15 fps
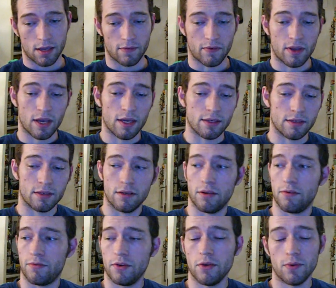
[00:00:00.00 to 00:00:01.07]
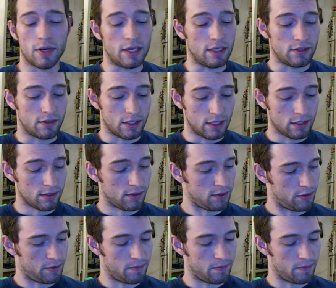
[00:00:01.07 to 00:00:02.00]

I've gotten a few heat sinks.